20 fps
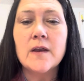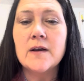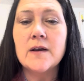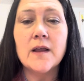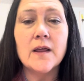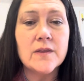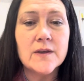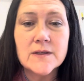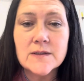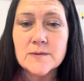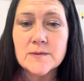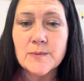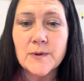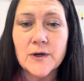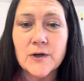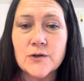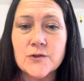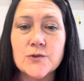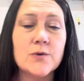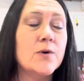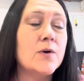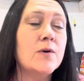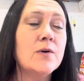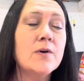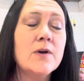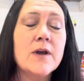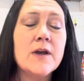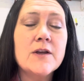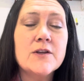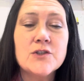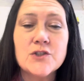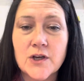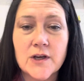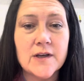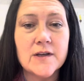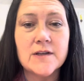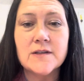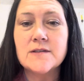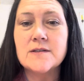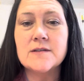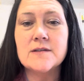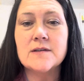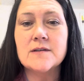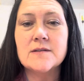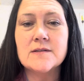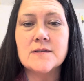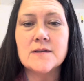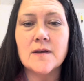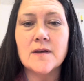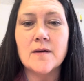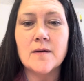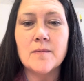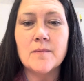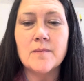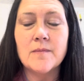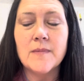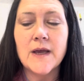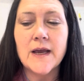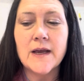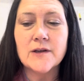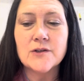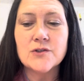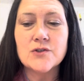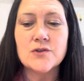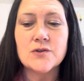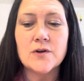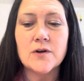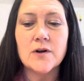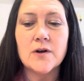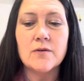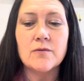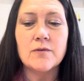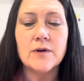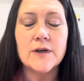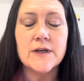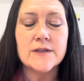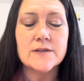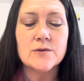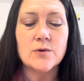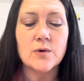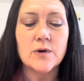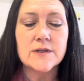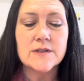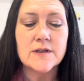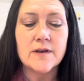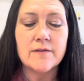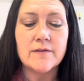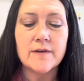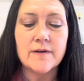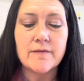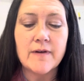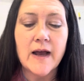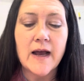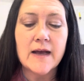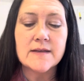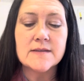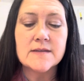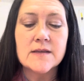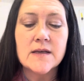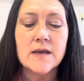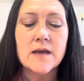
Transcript: Nothing spiritual, just some extra resource of advice.